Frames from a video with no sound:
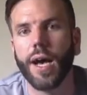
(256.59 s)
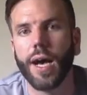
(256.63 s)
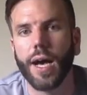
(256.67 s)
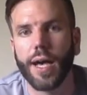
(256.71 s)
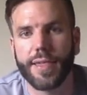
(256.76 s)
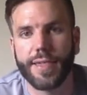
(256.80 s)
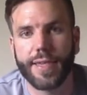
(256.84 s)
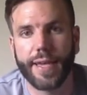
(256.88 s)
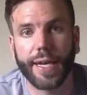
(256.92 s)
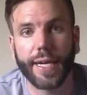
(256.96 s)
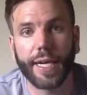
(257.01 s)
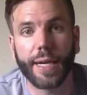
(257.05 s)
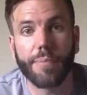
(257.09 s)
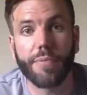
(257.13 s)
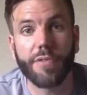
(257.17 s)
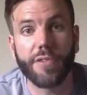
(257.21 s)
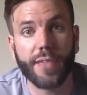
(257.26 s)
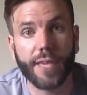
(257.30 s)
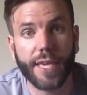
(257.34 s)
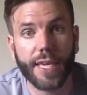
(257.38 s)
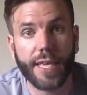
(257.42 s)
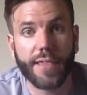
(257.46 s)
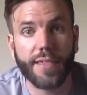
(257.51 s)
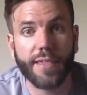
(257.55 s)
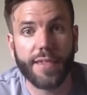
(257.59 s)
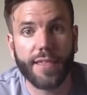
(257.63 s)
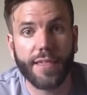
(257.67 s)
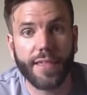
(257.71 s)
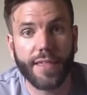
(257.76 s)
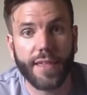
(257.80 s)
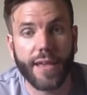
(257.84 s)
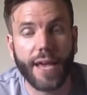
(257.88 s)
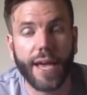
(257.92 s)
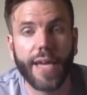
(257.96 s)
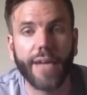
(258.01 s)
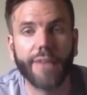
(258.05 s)
setting up seats
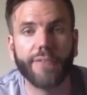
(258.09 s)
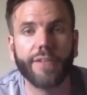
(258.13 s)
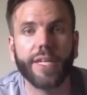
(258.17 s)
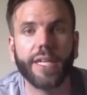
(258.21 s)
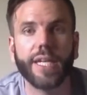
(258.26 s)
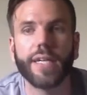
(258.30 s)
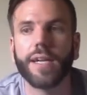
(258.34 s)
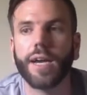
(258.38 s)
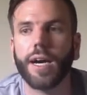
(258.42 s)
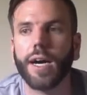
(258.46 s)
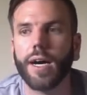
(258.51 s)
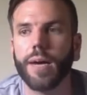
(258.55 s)
inside of it,